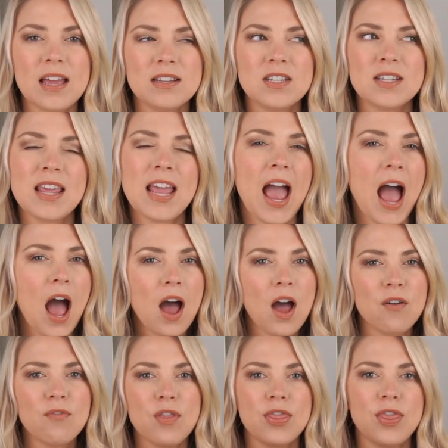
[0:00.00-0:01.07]
Do they
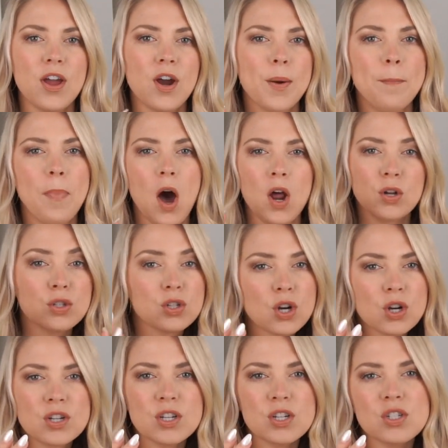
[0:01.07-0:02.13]
have their bottle
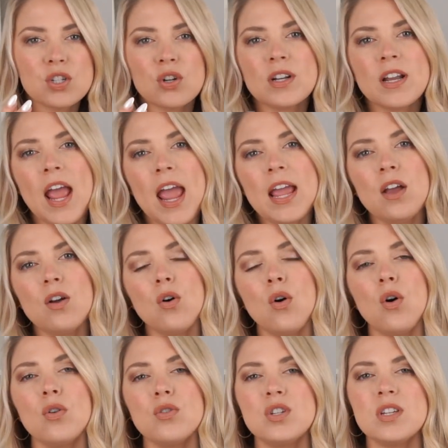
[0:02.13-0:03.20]
turned at a certain
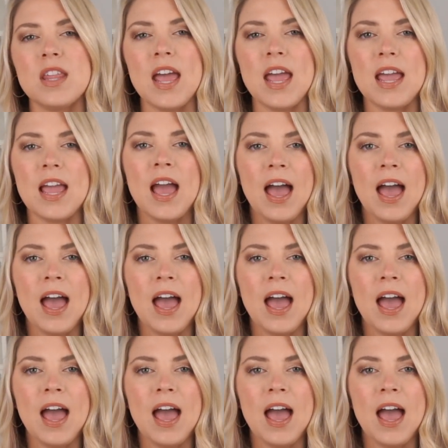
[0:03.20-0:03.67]
angle? Do they